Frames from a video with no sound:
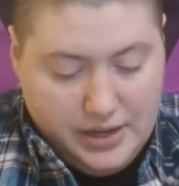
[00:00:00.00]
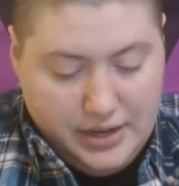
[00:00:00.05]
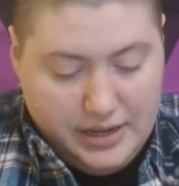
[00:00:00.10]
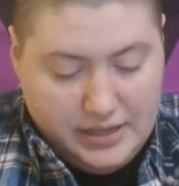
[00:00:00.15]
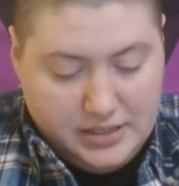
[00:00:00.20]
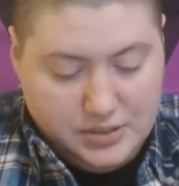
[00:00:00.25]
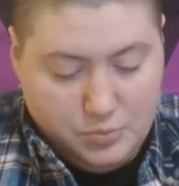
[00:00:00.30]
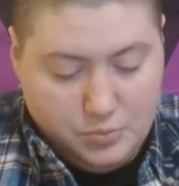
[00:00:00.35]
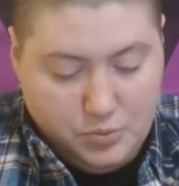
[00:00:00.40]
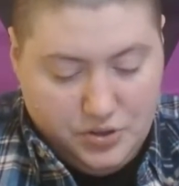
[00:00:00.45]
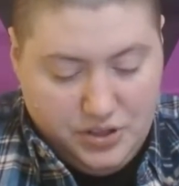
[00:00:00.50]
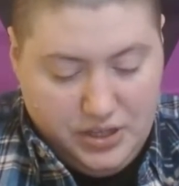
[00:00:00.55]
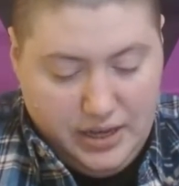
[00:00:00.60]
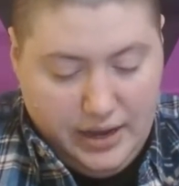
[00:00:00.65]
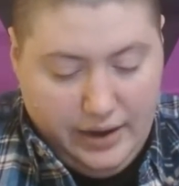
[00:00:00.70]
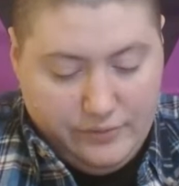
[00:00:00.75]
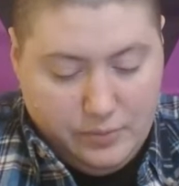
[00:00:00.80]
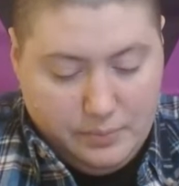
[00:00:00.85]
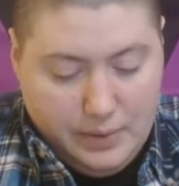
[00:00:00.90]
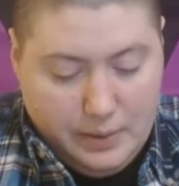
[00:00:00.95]
as worthy
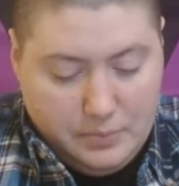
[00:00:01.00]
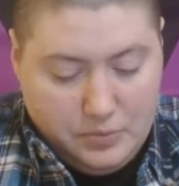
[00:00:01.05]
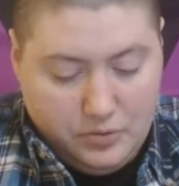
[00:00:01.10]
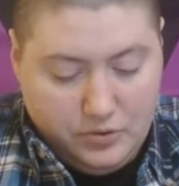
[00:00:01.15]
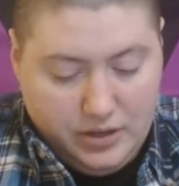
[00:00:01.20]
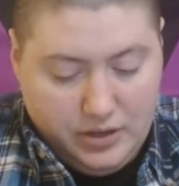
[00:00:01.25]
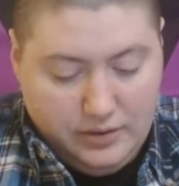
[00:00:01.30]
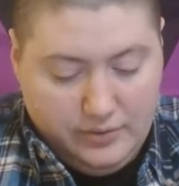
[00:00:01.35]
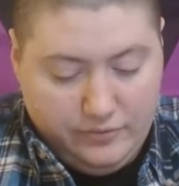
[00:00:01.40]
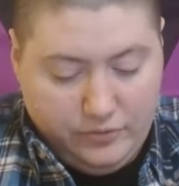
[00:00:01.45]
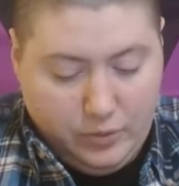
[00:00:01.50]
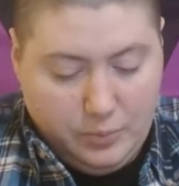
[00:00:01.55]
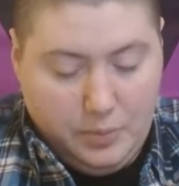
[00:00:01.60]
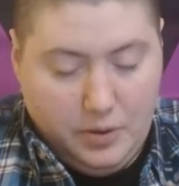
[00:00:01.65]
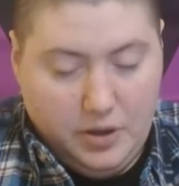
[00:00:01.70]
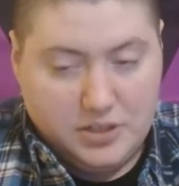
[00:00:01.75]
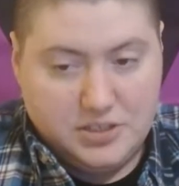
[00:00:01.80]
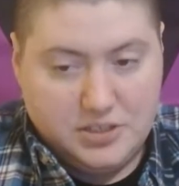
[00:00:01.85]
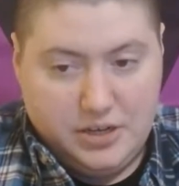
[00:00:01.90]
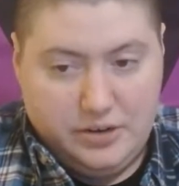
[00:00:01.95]
of remembering for
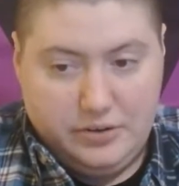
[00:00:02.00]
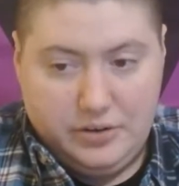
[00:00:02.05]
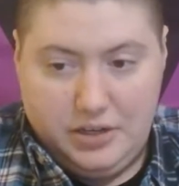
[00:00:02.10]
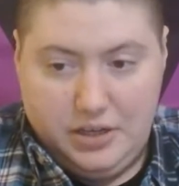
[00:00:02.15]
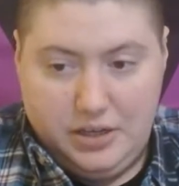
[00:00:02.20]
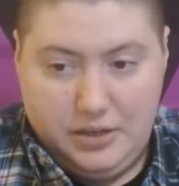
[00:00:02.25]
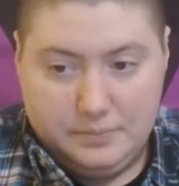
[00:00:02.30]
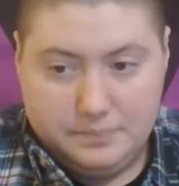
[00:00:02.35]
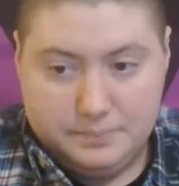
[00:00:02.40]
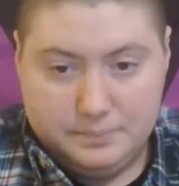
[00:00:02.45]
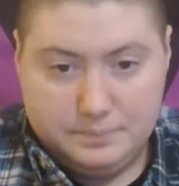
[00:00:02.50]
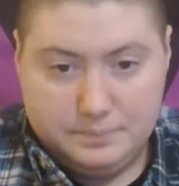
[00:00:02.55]
posterity.